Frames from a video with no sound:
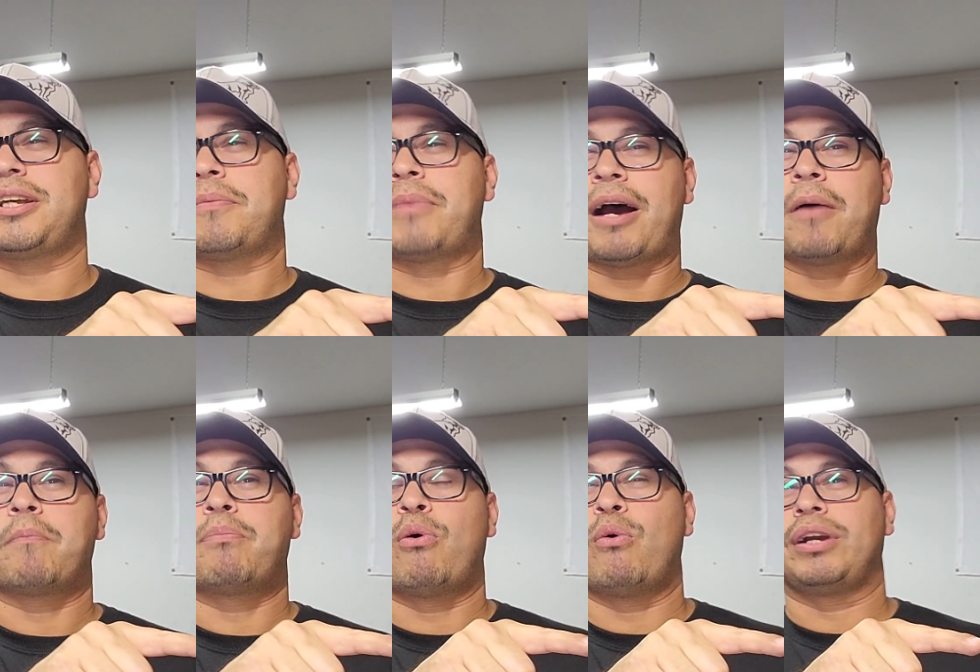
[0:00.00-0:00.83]

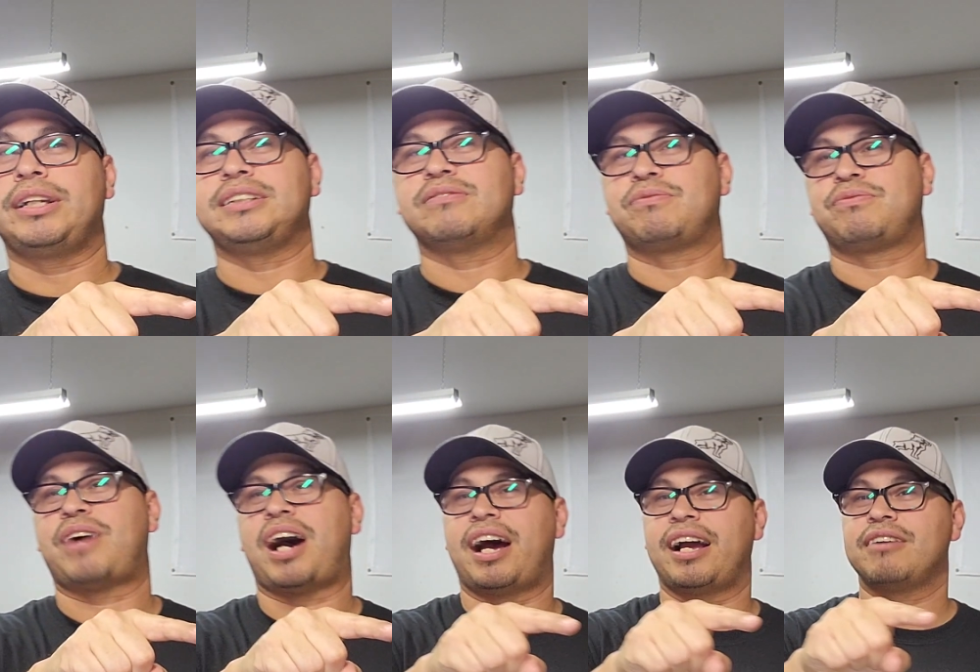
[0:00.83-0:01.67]
about
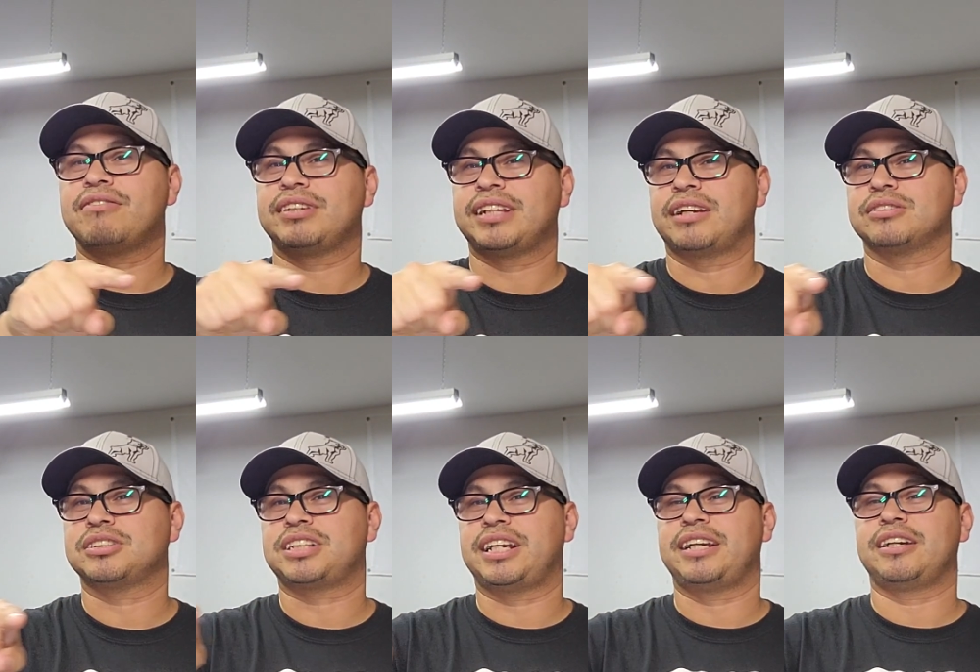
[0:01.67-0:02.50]
0.5 that'll
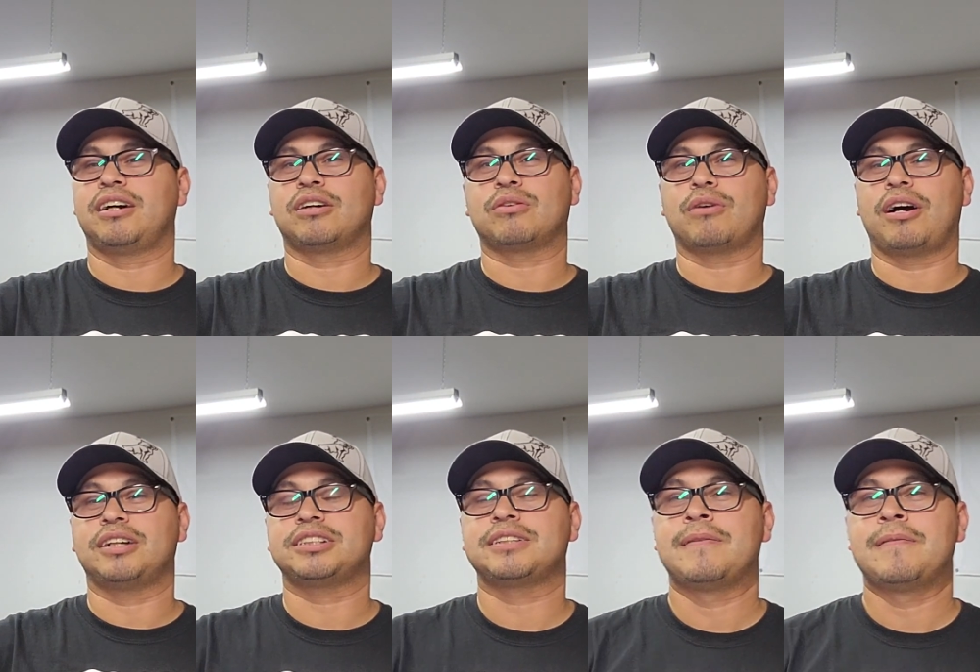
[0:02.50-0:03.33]
stay across.